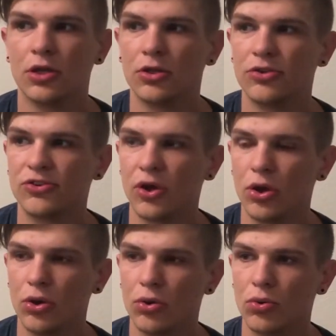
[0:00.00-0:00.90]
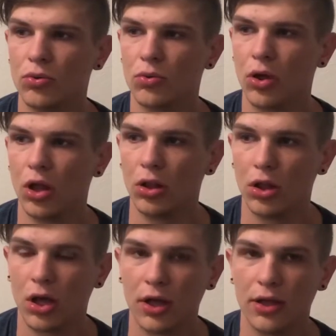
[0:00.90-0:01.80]
So a
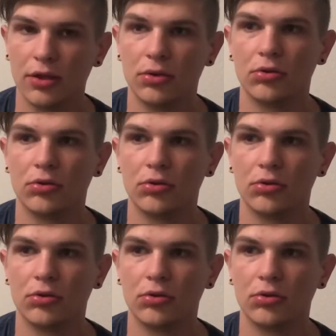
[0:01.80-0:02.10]
lot,